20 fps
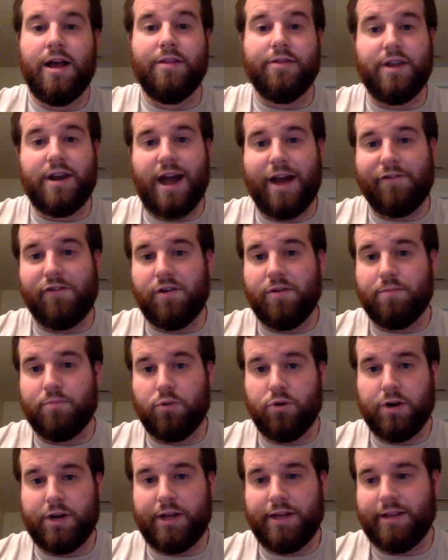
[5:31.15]
Then have a
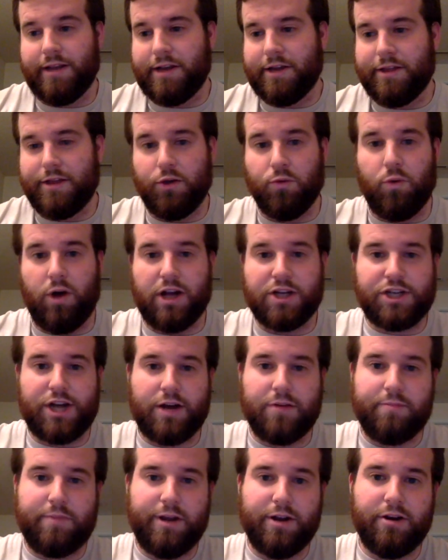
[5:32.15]
pretty lengthy
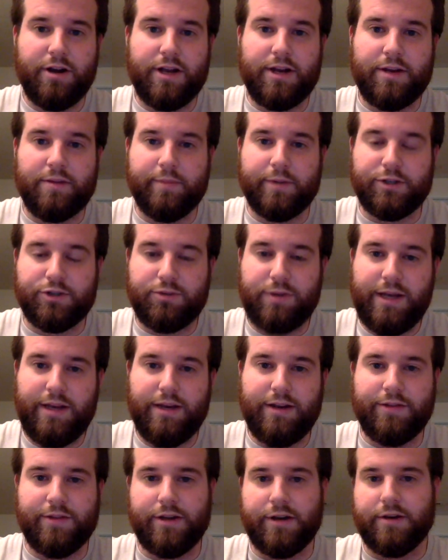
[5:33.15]
washout period in
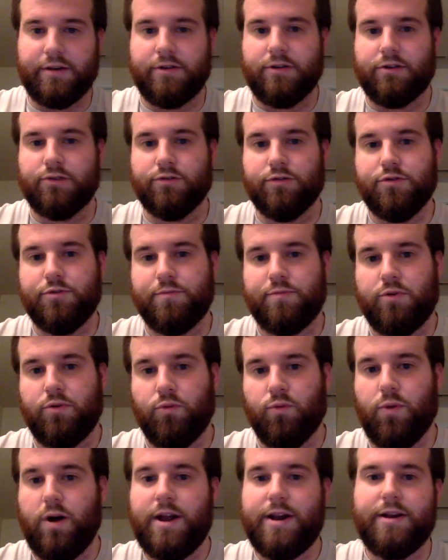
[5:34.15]
between, and then group
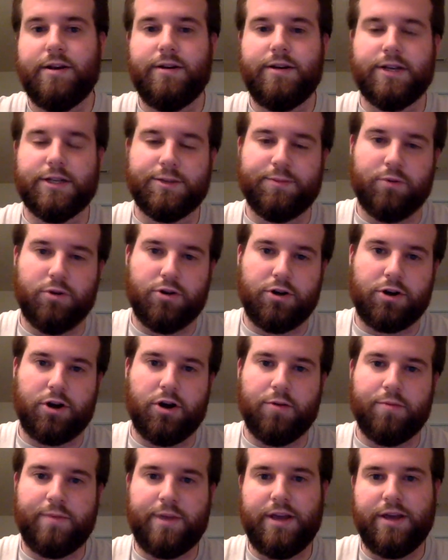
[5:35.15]
one does
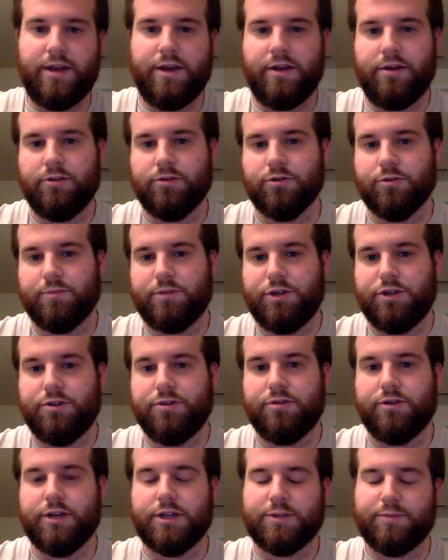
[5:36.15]
protocol B, group
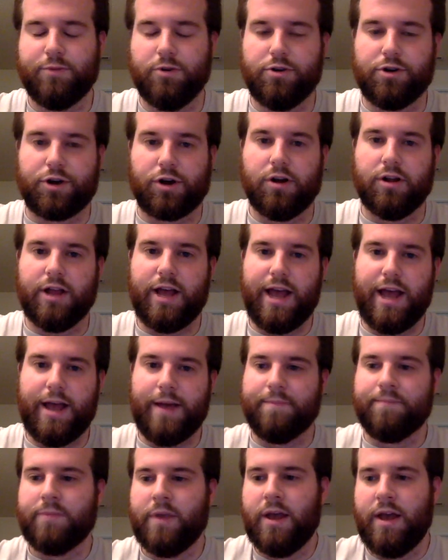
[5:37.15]
two does protocol
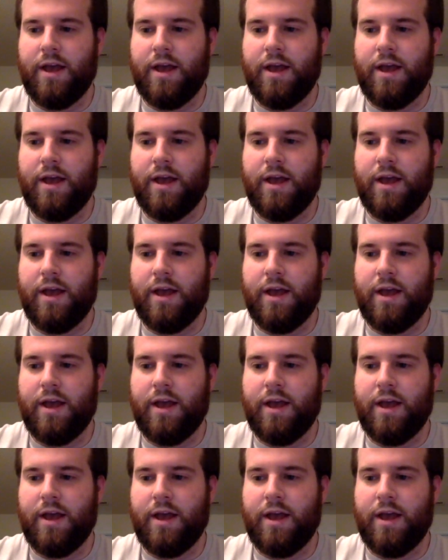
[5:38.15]
A,